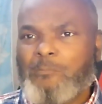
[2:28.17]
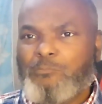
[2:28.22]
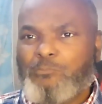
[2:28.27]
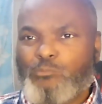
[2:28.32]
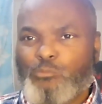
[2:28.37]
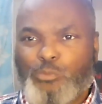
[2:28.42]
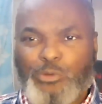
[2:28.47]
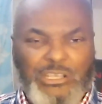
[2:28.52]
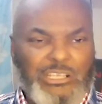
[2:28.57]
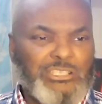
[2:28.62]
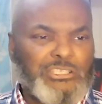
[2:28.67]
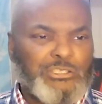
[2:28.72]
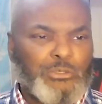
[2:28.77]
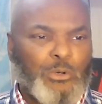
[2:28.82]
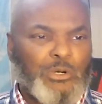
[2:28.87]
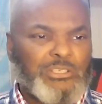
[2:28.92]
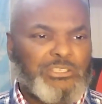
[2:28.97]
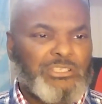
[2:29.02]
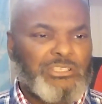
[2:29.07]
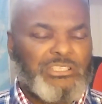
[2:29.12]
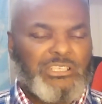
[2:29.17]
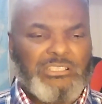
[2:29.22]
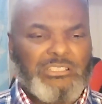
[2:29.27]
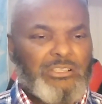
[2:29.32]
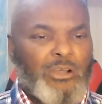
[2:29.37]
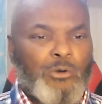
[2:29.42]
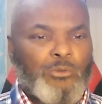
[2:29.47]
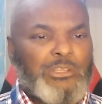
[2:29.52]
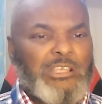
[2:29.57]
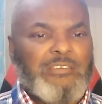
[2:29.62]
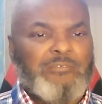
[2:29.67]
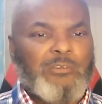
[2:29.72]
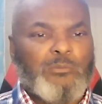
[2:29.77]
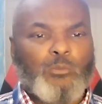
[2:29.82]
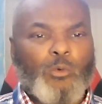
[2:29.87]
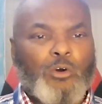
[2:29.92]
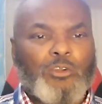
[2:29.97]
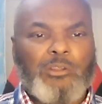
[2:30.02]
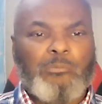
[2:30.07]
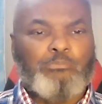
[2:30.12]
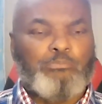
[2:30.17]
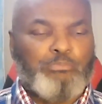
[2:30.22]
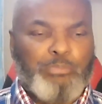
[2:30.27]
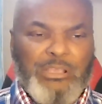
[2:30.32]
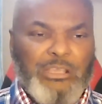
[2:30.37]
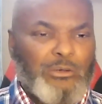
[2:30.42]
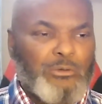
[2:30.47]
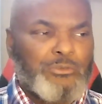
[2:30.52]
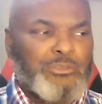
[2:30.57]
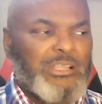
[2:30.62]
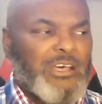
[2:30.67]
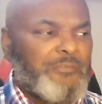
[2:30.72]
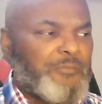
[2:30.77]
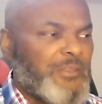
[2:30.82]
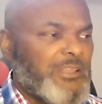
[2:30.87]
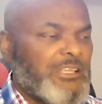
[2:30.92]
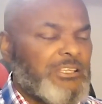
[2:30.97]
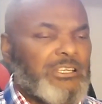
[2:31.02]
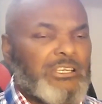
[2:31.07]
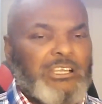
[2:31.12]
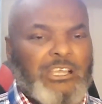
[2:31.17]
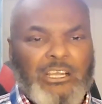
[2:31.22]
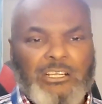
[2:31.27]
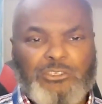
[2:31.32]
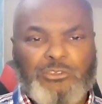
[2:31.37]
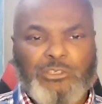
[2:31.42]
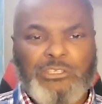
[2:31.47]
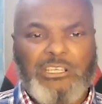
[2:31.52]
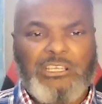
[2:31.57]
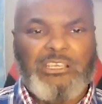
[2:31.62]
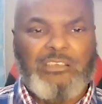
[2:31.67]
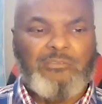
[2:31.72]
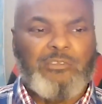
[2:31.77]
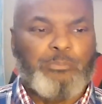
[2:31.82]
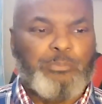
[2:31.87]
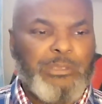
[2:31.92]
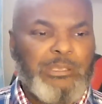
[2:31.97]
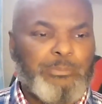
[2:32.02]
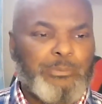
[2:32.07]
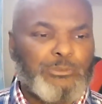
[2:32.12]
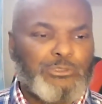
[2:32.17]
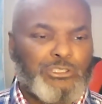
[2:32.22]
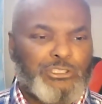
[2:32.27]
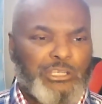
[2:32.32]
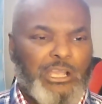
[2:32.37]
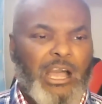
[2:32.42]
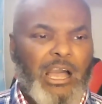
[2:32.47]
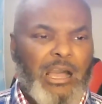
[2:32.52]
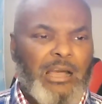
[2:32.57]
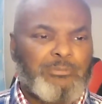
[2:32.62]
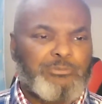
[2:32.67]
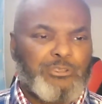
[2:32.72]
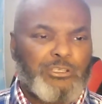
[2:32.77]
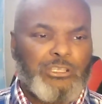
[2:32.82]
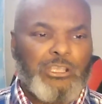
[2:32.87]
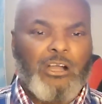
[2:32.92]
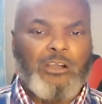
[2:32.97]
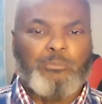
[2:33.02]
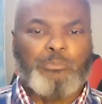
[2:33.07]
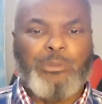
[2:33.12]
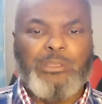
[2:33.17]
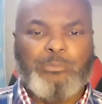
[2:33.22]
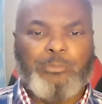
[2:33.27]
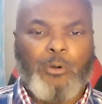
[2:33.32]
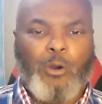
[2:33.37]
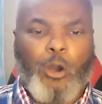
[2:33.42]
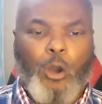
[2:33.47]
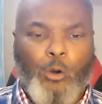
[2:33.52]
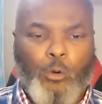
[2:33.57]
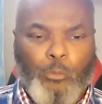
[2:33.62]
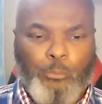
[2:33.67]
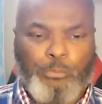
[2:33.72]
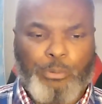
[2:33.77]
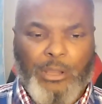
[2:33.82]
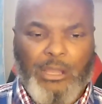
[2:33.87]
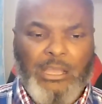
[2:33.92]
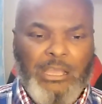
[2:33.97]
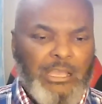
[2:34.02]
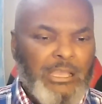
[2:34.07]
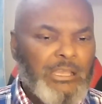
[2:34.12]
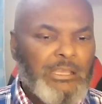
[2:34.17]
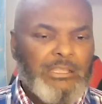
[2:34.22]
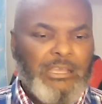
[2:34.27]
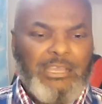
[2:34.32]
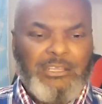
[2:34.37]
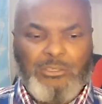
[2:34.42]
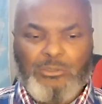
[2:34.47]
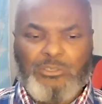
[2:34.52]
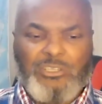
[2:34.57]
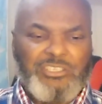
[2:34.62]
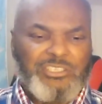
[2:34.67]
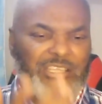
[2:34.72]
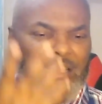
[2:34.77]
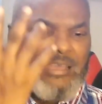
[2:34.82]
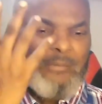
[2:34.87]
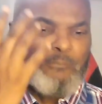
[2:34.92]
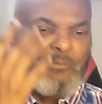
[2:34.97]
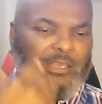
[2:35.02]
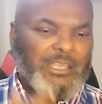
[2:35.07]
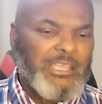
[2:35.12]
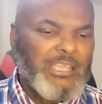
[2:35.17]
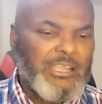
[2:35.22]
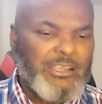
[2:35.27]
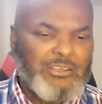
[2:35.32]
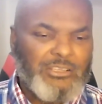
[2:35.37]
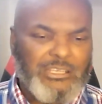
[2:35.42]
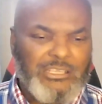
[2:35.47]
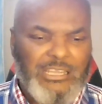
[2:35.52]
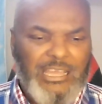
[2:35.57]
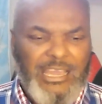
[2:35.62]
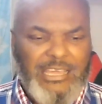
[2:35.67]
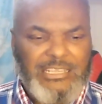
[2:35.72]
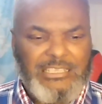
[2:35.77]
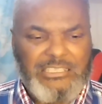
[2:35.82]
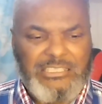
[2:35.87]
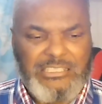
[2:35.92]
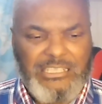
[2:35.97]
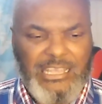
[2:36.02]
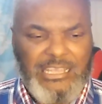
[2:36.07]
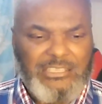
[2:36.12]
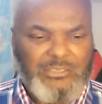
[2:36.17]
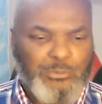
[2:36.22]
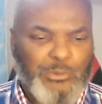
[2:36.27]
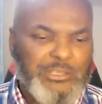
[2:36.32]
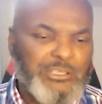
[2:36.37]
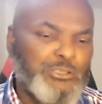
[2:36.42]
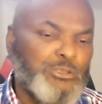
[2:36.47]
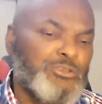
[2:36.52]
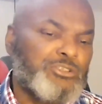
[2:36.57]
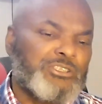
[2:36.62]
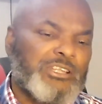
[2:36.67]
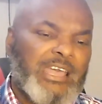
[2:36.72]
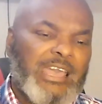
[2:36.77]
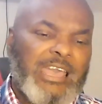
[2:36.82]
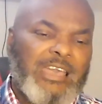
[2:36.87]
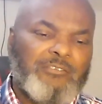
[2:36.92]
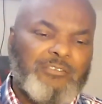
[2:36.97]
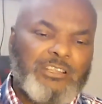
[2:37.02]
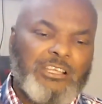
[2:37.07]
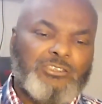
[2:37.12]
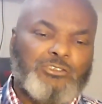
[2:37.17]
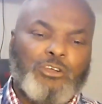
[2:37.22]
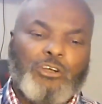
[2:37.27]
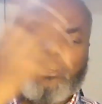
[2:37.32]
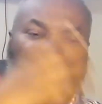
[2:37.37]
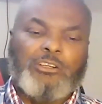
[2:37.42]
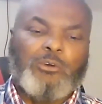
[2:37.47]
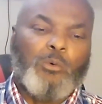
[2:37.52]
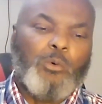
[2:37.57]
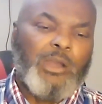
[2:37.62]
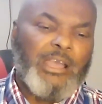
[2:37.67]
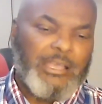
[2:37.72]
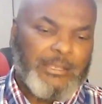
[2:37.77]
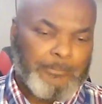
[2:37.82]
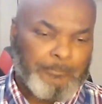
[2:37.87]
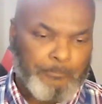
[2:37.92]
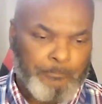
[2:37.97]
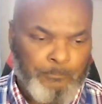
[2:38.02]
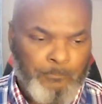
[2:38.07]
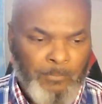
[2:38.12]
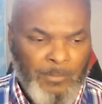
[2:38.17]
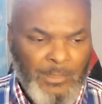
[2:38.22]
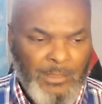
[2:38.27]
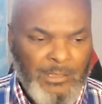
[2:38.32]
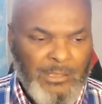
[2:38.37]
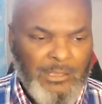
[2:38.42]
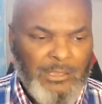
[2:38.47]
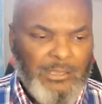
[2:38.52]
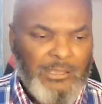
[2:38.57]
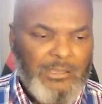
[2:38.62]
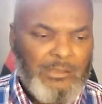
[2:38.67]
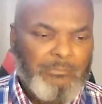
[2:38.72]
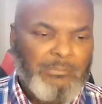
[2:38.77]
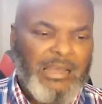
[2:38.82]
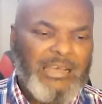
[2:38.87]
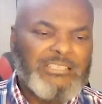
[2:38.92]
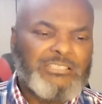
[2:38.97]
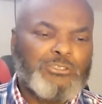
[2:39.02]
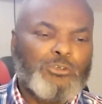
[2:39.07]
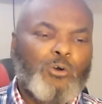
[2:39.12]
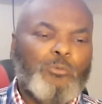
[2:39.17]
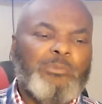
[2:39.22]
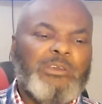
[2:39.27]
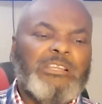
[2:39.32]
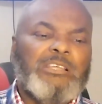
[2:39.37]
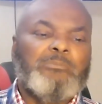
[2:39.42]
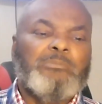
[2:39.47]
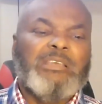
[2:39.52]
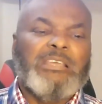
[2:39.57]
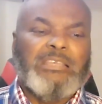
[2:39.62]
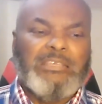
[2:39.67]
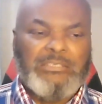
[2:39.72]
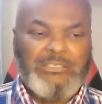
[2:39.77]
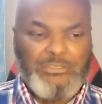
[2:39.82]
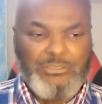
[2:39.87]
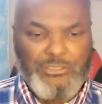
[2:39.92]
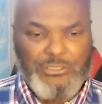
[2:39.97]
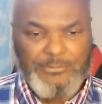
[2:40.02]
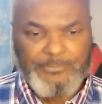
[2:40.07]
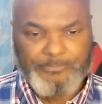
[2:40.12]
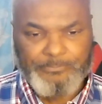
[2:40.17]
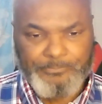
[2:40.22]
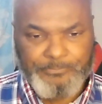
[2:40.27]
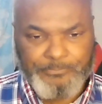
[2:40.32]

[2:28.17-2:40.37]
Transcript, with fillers: resources and don't even want to build nothing in the country to give the people jobs, the young people hope. They do the same thing here in the United States. We used to have it, they took it away by so many means.